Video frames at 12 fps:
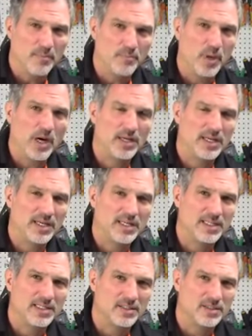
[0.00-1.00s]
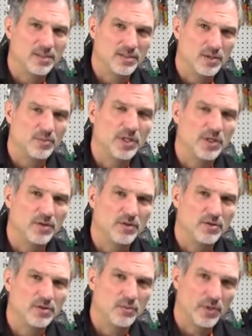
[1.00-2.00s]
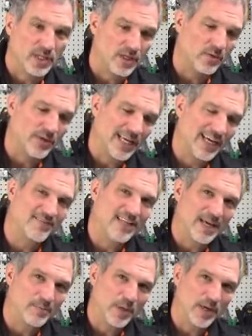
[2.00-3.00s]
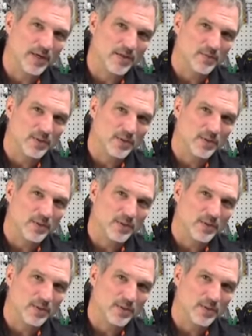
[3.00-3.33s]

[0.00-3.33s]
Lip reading: Bondic is to be used when you don't have that part.